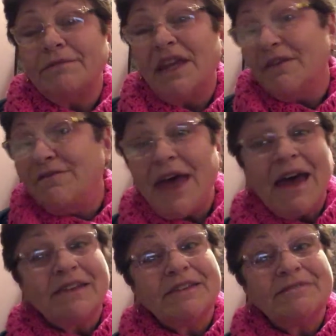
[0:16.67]
In
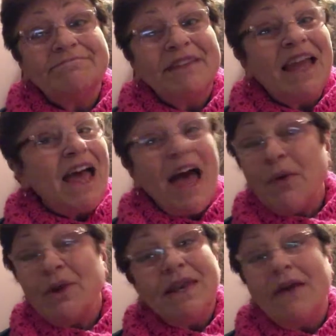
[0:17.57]
fact, I
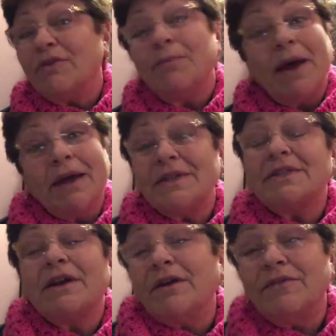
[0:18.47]
would never buy a
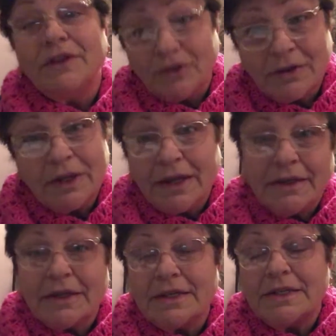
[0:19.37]
scarf that looked
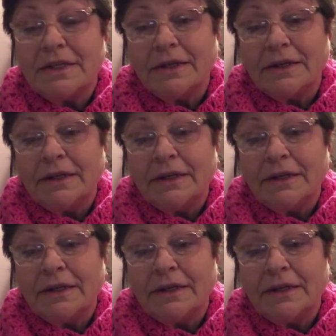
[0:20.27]
like this.